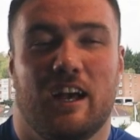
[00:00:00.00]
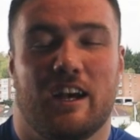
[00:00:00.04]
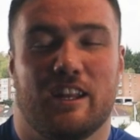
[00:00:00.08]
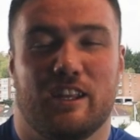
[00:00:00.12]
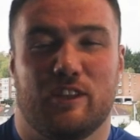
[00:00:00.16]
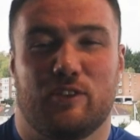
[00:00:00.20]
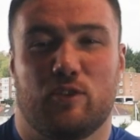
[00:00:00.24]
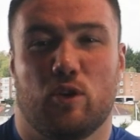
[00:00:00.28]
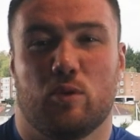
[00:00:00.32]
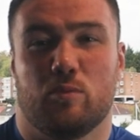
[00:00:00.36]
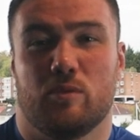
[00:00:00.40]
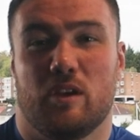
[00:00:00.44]

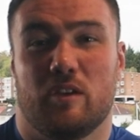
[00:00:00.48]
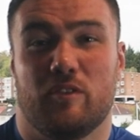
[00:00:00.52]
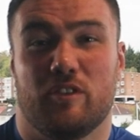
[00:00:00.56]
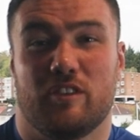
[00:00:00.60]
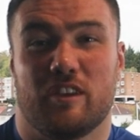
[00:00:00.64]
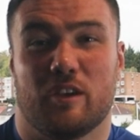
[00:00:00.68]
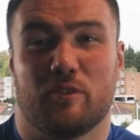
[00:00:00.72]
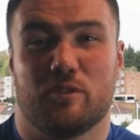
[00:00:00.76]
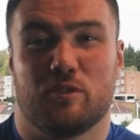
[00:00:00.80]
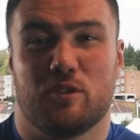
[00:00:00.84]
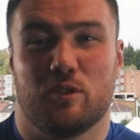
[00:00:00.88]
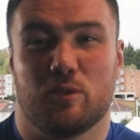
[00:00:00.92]
and he told me
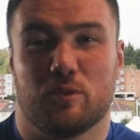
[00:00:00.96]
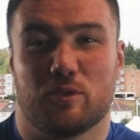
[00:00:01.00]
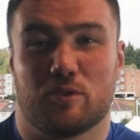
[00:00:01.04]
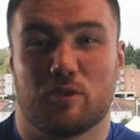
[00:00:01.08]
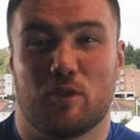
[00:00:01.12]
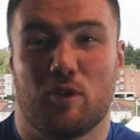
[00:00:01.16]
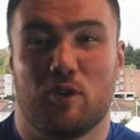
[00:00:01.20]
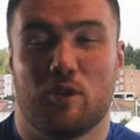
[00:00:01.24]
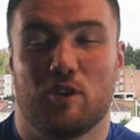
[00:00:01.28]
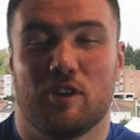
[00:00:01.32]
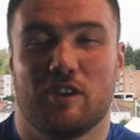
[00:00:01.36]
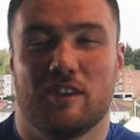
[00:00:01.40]
everything I was doing
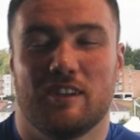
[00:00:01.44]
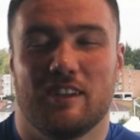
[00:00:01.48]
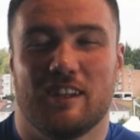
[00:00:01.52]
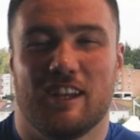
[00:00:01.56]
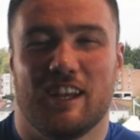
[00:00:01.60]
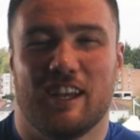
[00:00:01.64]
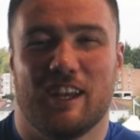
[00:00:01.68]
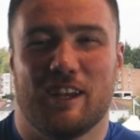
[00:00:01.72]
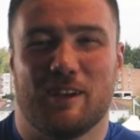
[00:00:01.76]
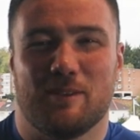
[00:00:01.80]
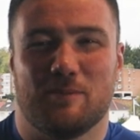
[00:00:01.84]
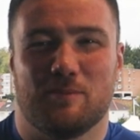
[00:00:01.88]
was wrong.
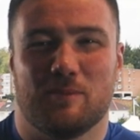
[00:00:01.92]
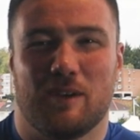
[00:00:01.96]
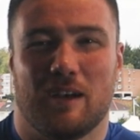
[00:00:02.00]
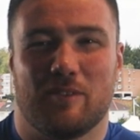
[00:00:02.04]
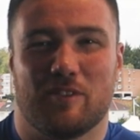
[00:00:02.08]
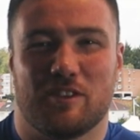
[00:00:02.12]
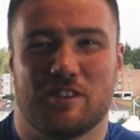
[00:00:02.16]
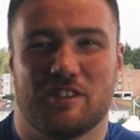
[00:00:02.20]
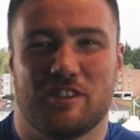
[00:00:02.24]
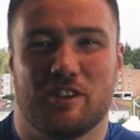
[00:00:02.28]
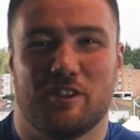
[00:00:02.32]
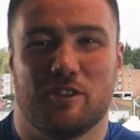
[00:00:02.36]
Um,
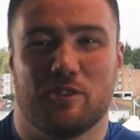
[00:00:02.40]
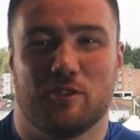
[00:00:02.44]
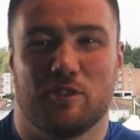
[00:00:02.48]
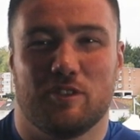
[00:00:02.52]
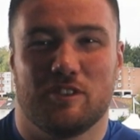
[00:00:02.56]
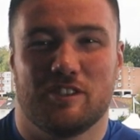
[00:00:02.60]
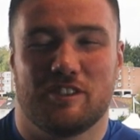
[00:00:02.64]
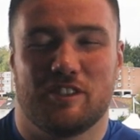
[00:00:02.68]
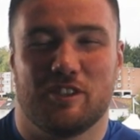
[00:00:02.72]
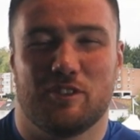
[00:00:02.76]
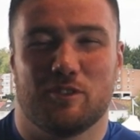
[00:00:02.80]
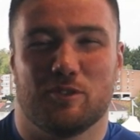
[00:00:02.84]
having
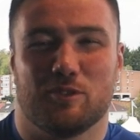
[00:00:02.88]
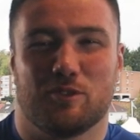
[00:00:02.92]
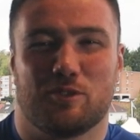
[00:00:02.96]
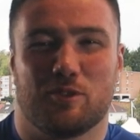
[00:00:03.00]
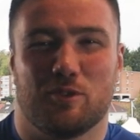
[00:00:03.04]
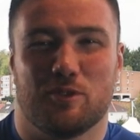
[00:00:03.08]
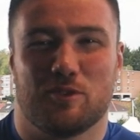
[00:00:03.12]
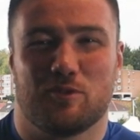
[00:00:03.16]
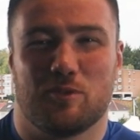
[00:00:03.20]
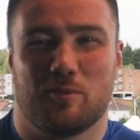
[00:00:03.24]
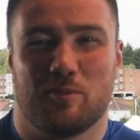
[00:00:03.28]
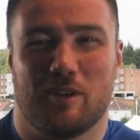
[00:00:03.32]
cereal, cereal and
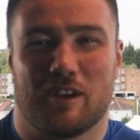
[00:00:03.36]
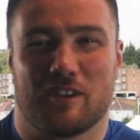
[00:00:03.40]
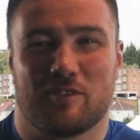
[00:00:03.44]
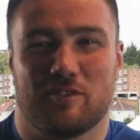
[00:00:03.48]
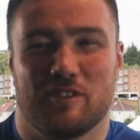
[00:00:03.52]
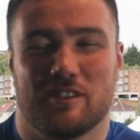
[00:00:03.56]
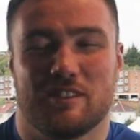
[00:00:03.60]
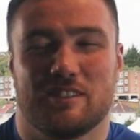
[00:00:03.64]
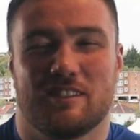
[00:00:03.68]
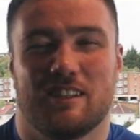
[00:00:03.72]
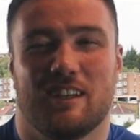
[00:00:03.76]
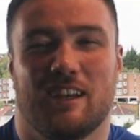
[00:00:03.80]
toast for
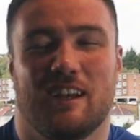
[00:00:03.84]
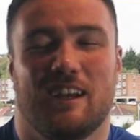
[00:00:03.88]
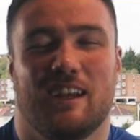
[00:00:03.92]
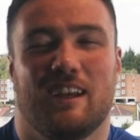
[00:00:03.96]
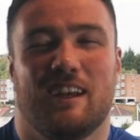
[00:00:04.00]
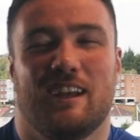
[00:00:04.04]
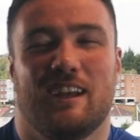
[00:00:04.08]
breakfast,